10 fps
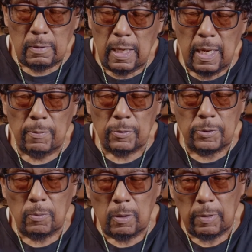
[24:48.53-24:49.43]
able
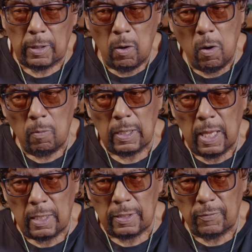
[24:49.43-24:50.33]
to record with a
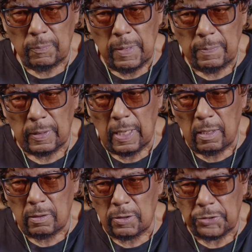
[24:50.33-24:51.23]
lot of different people, and I
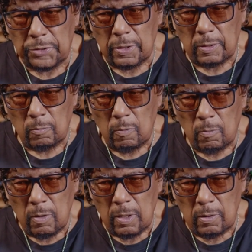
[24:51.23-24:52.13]
understood,
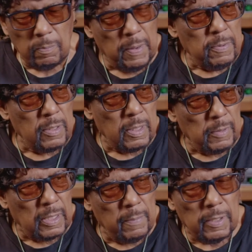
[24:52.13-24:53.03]
people
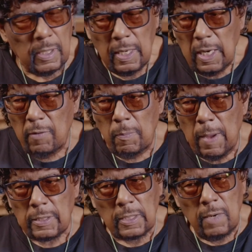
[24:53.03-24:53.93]
coming,
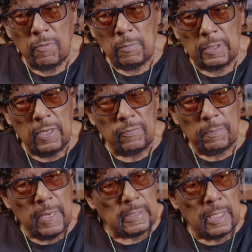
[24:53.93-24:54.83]
everybody's coming from a different
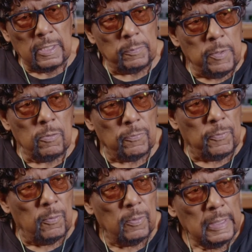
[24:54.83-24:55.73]
place, and it's
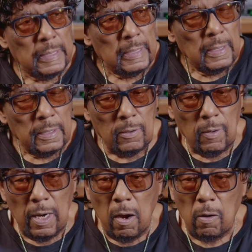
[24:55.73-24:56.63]
beautiful.
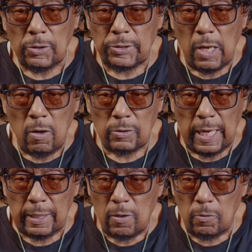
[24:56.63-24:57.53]
All the songs
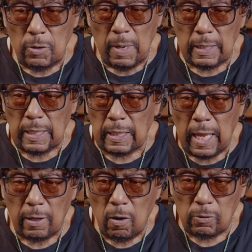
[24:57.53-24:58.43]
ain't cool. You might not
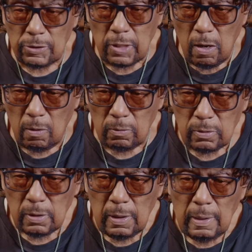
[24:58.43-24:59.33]
like all the songs,
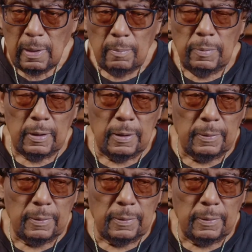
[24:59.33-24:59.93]
but